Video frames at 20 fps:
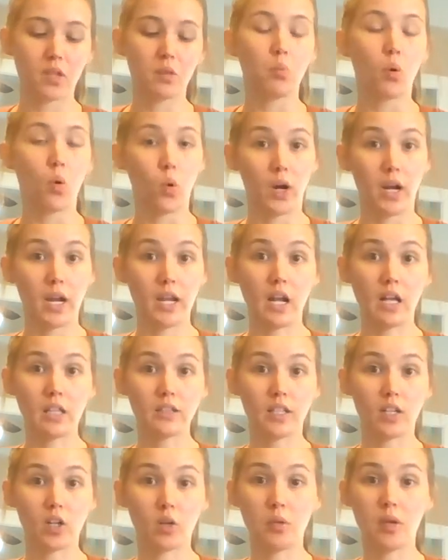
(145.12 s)
pour in a
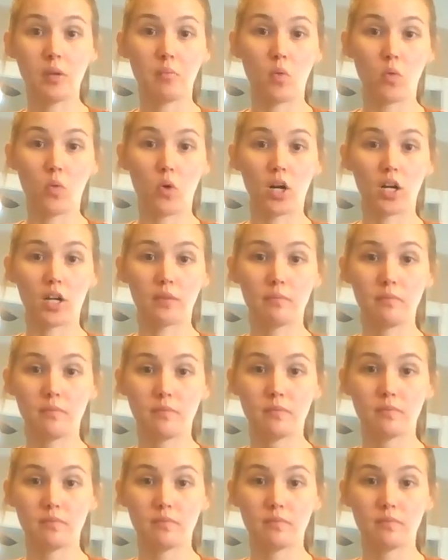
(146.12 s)
little bit more